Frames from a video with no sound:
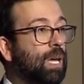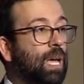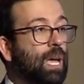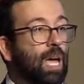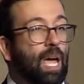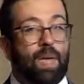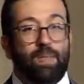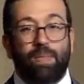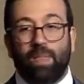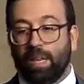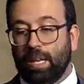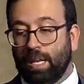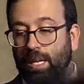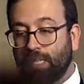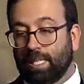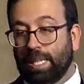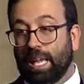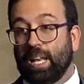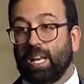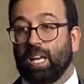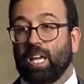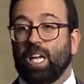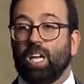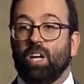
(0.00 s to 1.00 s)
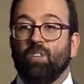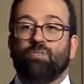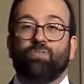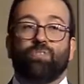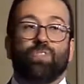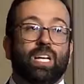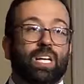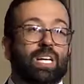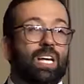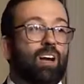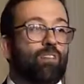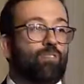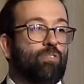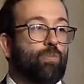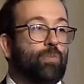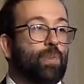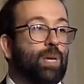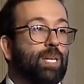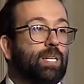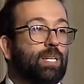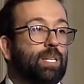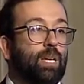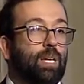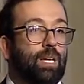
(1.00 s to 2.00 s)
And that is that if the
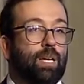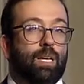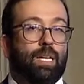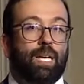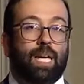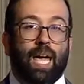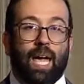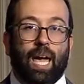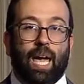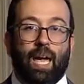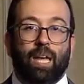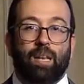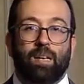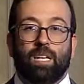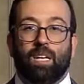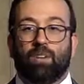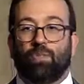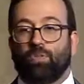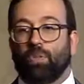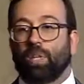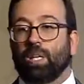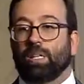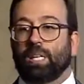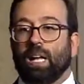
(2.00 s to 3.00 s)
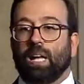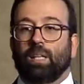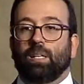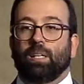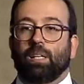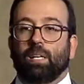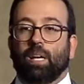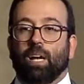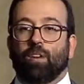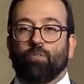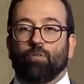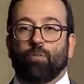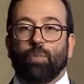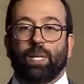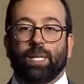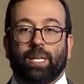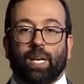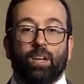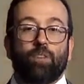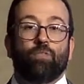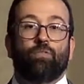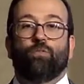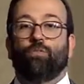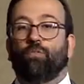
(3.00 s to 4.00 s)
government can, if the Italian government
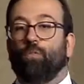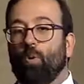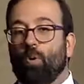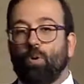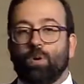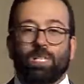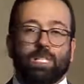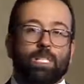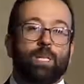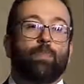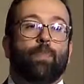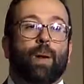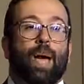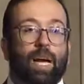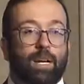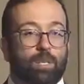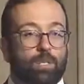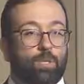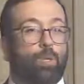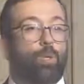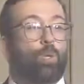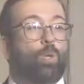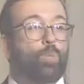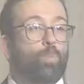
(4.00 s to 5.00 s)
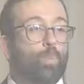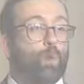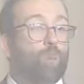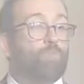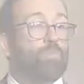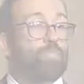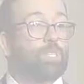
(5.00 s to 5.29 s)
can force the banks to hold more of